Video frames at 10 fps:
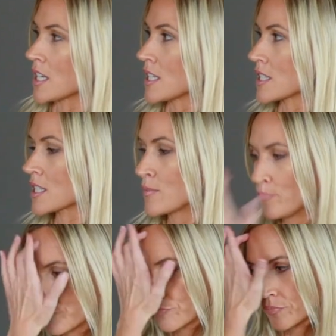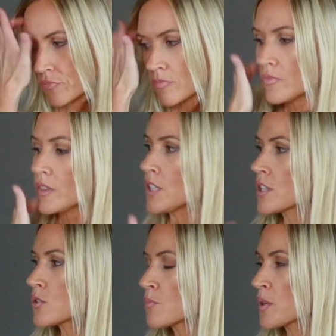is
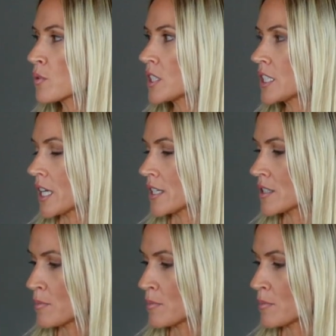this would be really nice